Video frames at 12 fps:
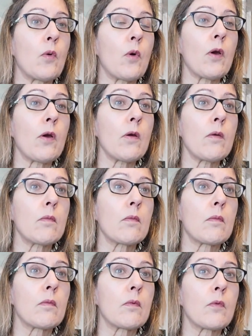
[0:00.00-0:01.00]
or,
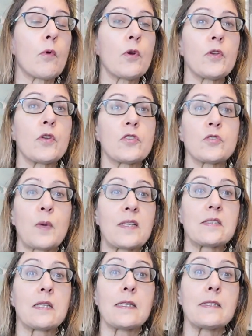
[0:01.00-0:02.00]
or you can just wait
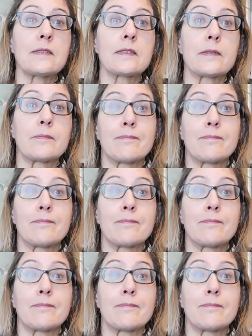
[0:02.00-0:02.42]
till I list it.